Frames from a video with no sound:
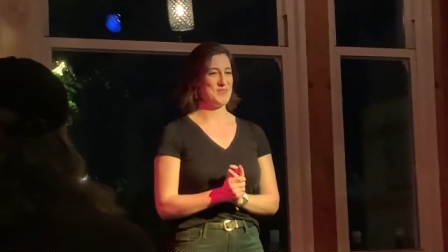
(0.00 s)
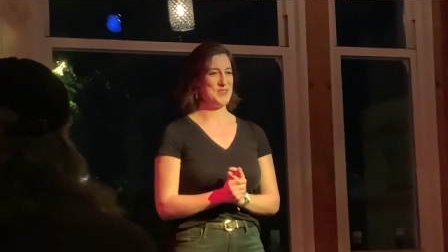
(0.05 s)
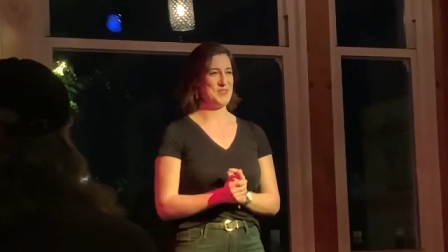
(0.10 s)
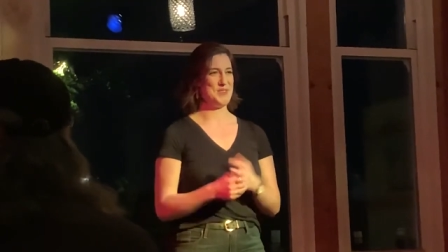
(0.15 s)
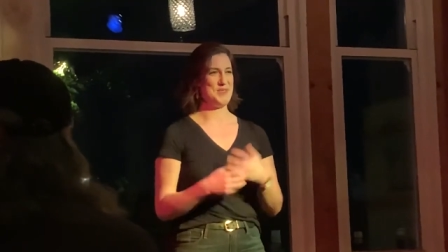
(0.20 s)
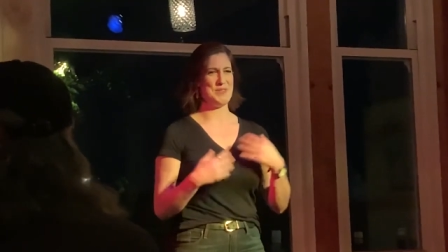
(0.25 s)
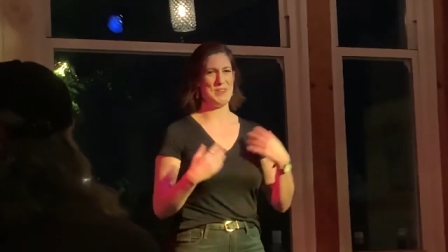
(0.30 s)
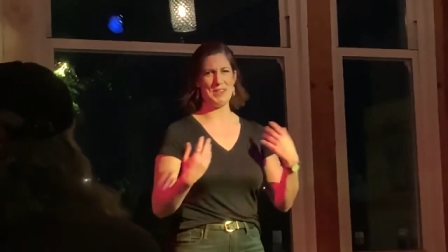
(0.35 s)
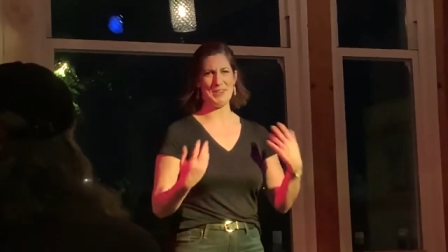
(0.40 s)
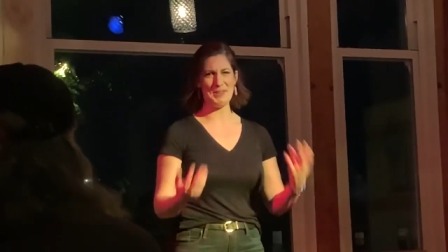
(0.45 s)
who
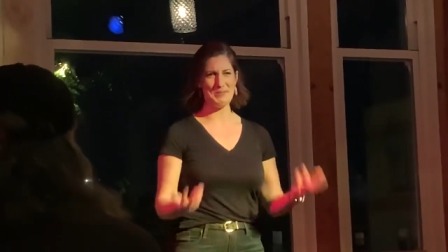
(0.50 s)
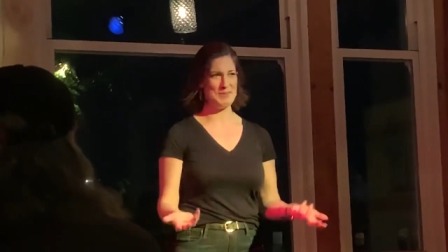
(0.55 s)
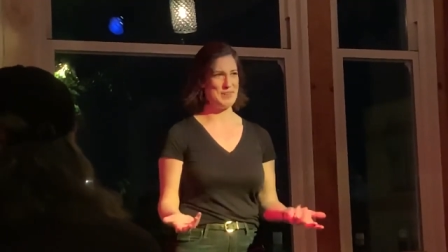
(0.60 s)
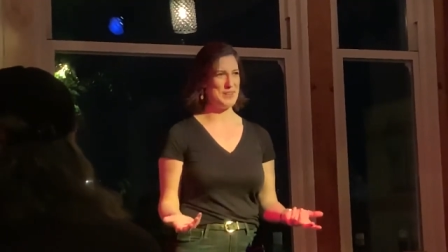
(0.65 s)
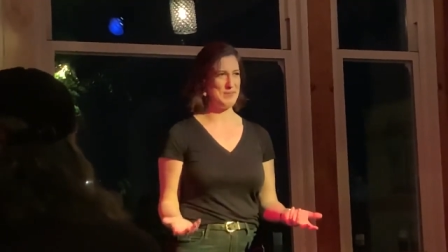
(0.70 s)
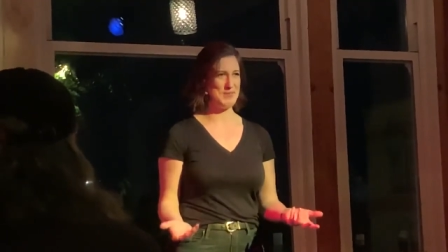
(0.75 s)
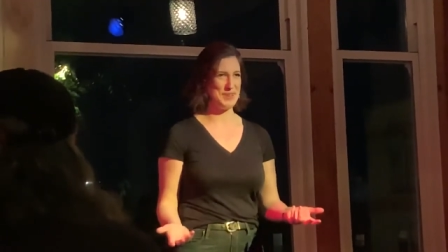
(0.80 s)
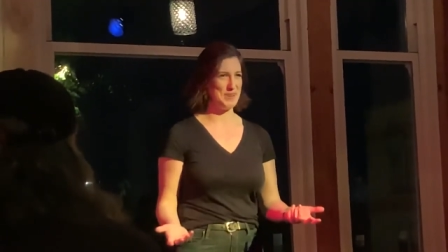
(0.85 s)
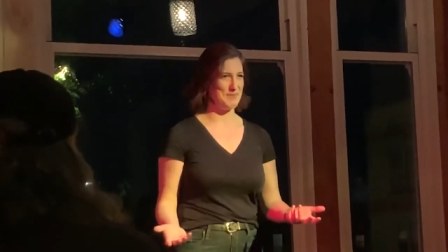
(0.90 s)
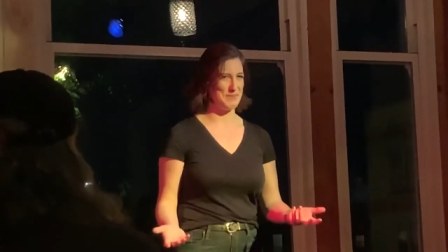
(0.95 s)
wanted me
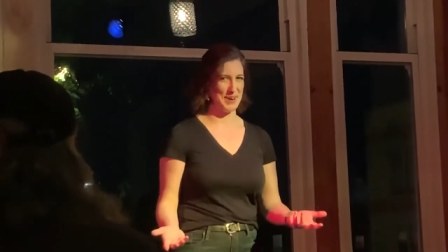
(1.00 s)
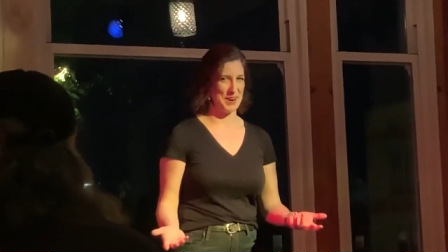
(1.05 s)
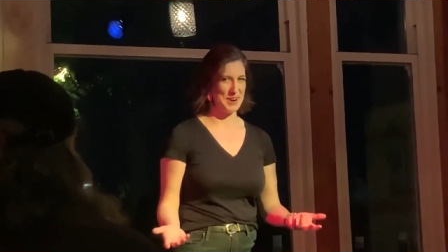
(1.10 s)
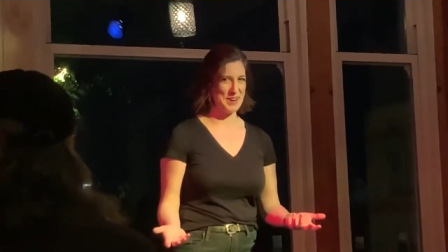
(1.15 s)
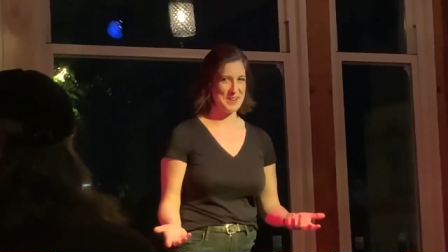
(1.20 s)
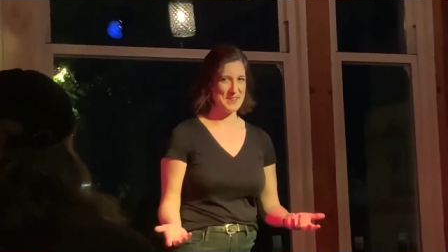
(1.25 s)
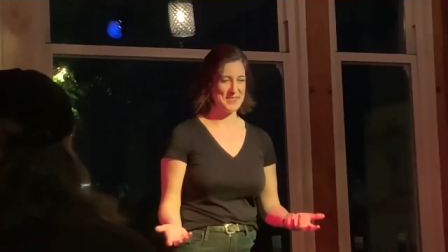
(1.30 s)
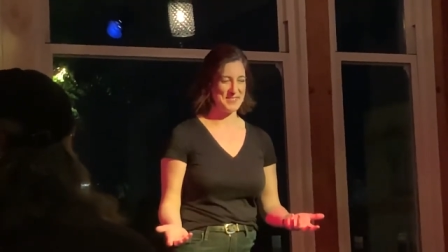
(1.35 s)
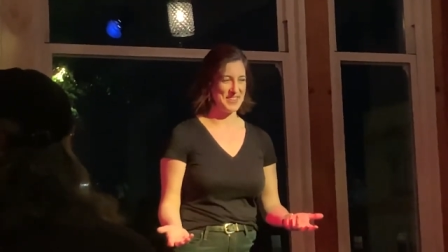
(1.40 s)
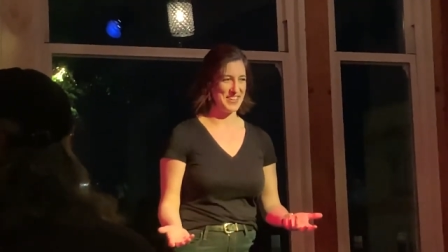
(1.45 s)
to be a part
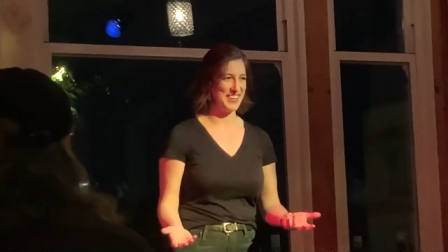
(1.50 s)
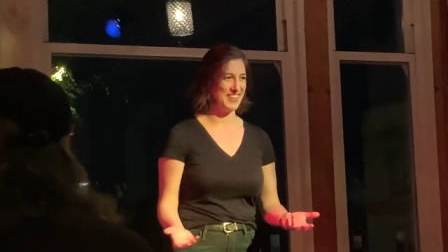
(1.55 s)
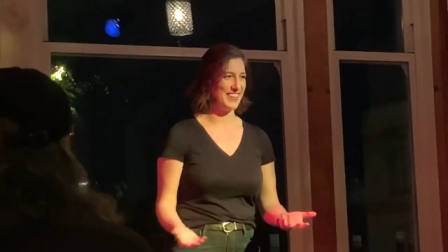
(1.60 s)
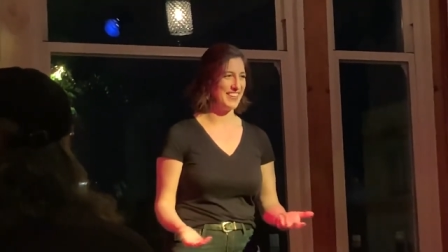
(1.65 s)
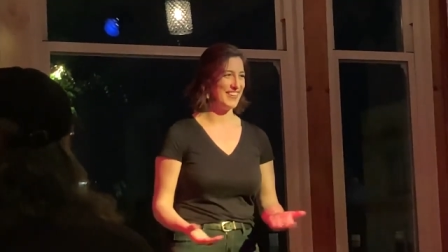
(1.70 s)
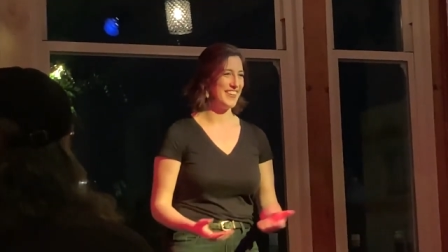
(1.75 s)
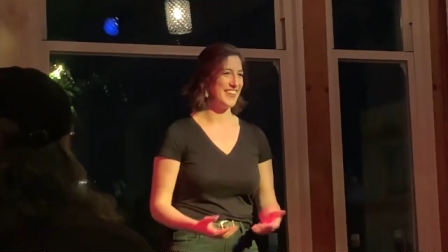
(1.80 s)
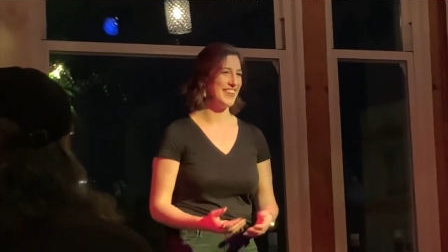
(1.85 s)
of it.